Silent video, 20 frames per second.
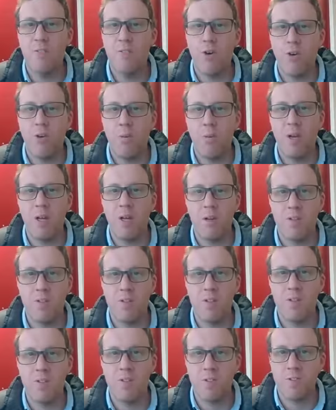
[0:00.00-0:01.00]
firmly on
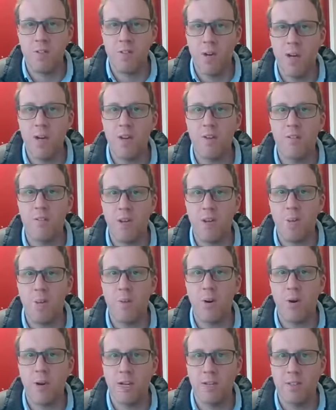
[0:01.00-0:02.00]
the side of the
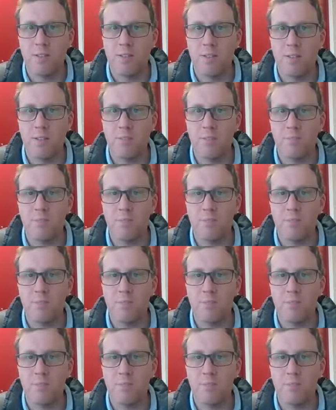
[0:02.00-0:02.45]
oppressed.